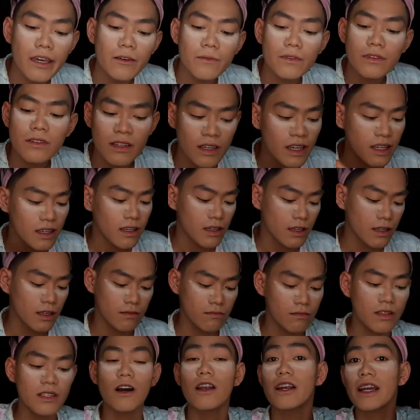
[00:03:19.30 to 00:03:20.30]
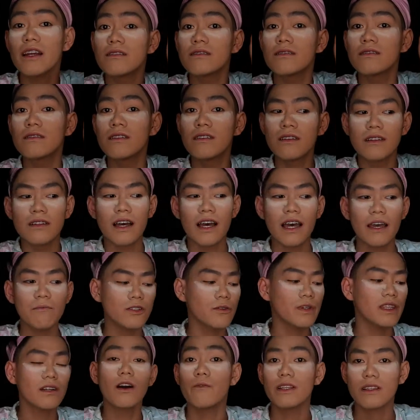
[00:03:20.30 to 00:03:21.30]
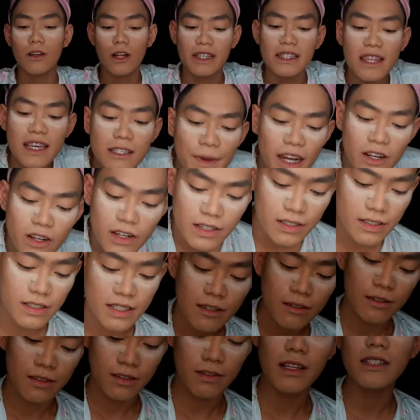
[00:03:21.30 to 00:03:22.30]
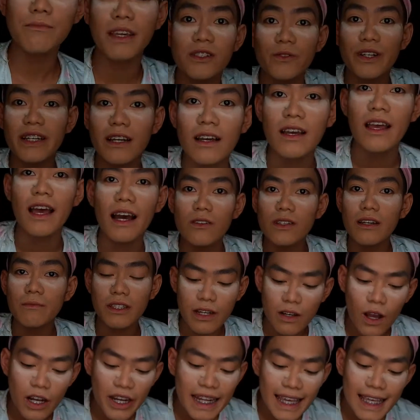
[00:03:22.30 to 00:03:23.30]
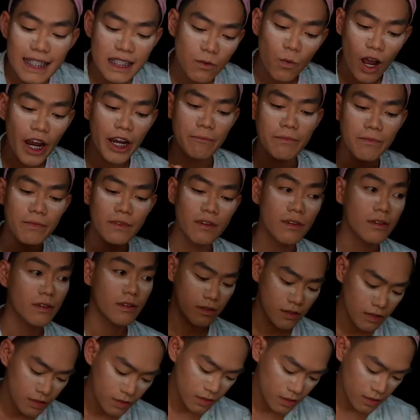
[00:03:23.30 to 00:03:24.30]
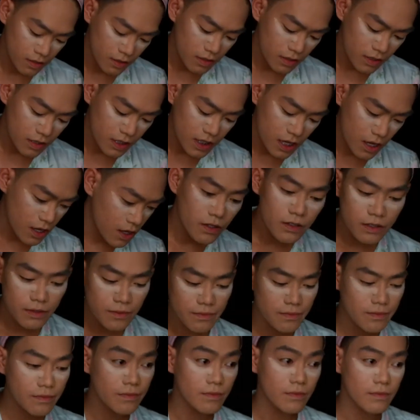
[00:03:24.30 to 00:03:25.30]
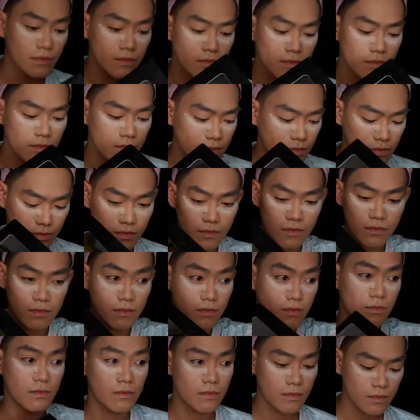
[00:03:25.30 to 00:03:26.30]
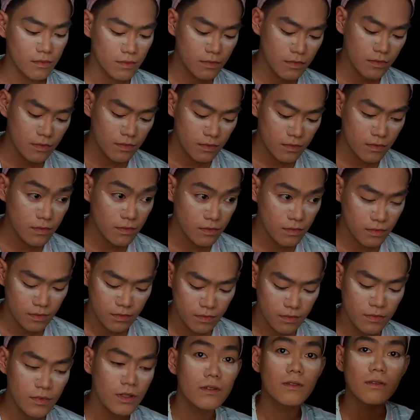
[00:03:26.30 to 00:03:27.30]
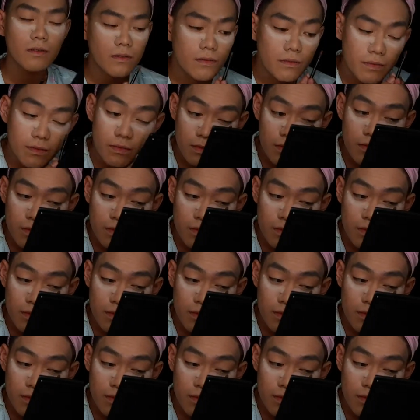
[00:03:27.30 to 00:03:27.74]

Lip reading: So for our eyeshadow, since graduation day look man ang atong ganahan i-achieve, dili man pageant makeup. So let's use